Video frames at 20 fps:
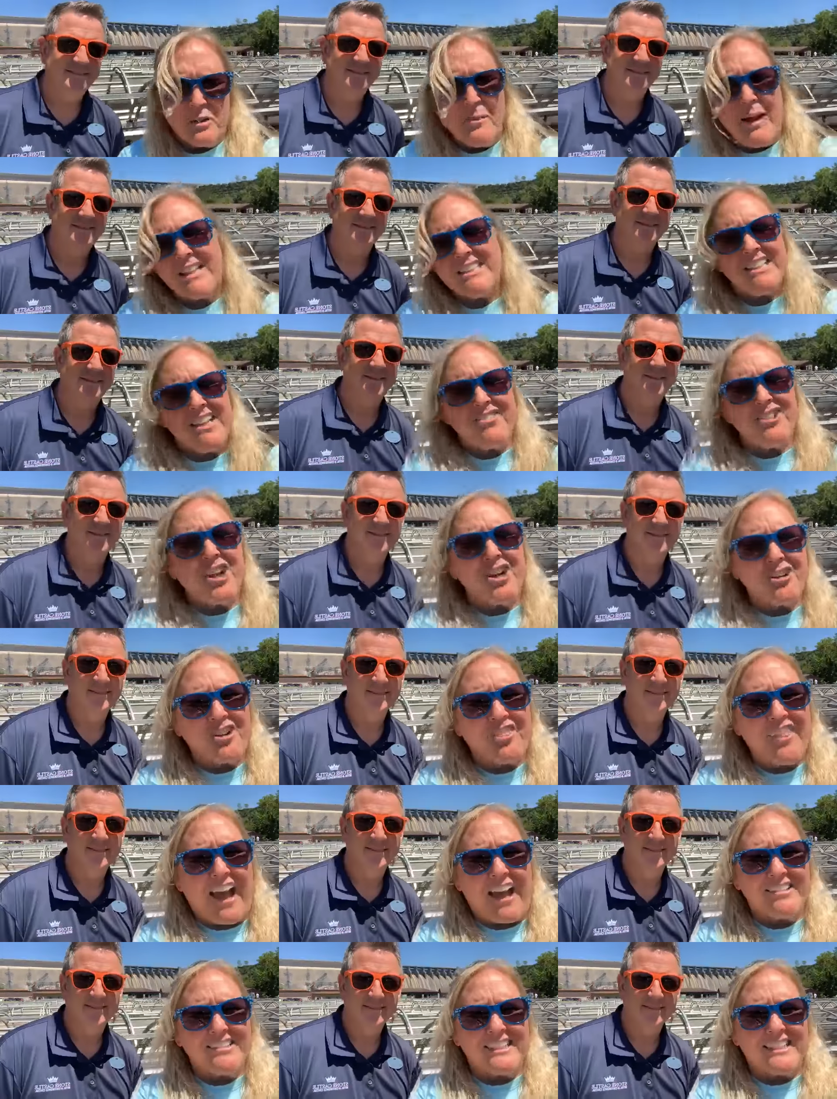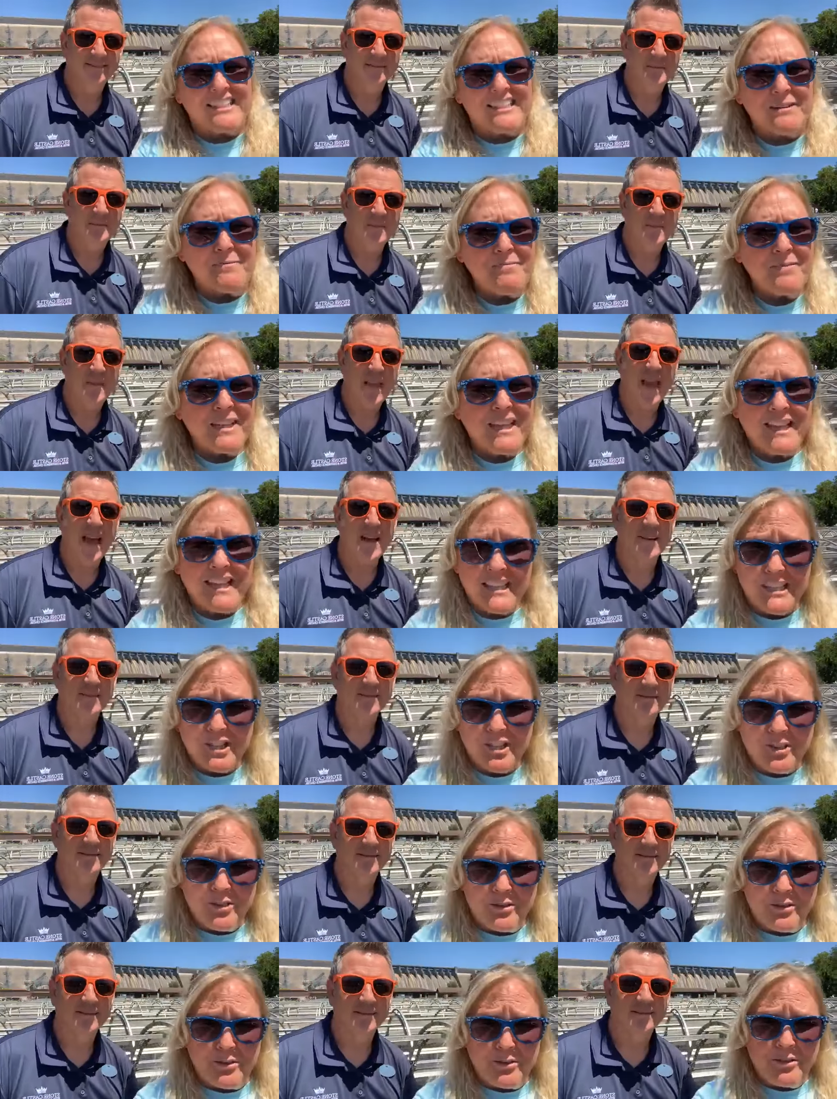Speaker 1: about 700,000 yeah.
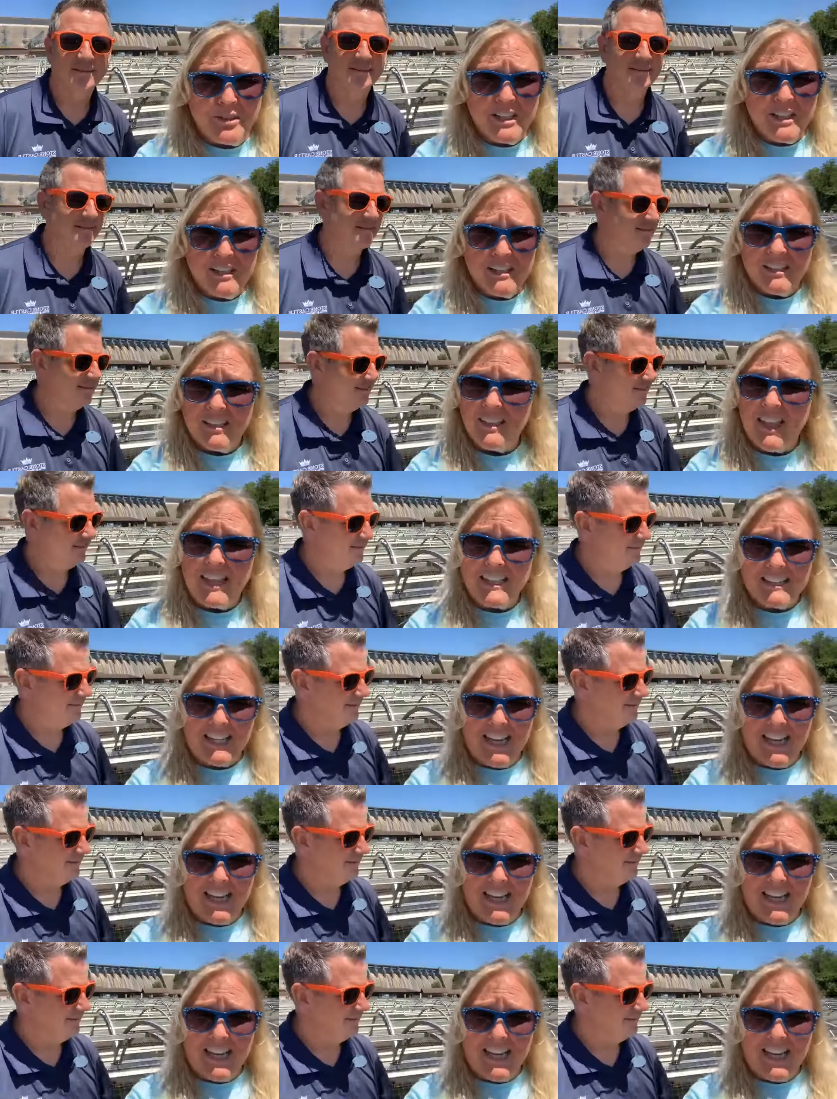into Lake